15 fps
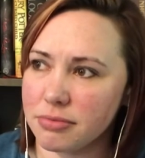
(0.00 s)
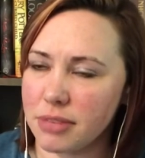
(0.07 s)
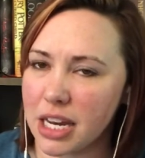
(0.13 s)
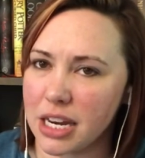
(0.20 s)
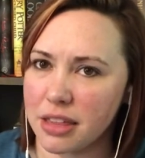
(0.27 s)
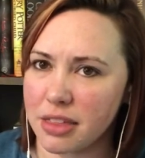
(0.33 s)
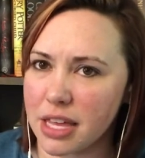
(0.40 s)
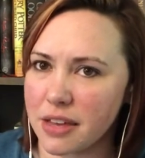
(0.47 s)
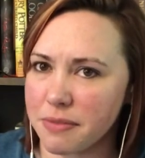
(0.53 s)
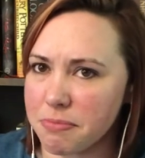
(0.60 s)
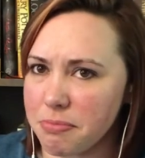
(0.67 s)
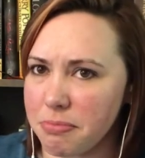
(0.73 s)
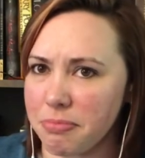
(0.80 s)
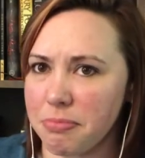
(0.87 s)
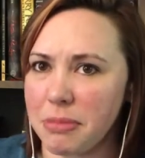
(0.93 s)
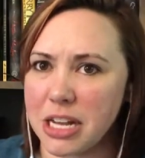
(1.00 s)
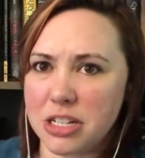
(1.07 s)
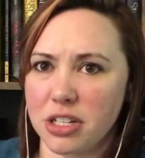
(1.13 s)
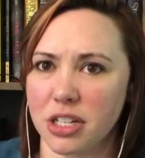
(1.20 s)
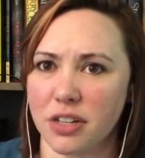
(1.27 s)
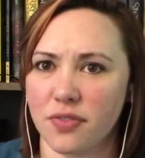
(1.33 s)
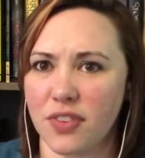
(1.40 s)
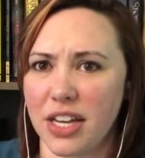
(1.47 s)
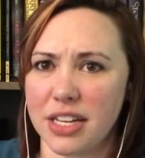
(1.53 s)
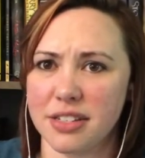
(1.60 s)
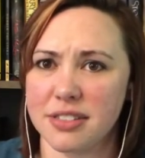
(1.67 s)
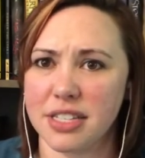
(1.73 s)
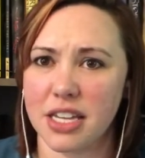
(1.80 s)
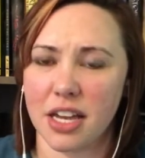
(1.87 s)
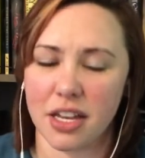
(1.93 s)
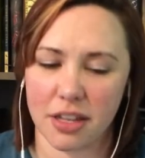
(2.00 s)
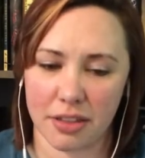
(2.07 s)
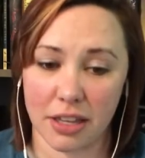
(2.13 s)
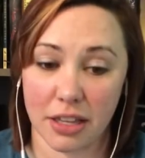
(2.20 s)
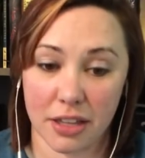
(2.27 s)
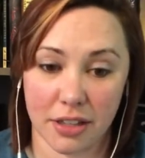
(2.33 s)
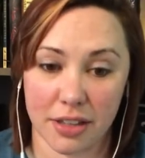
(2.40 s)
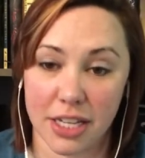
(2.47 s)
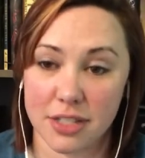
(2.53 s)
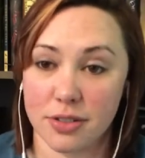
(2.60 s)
anything magic, fantasy, anything like that.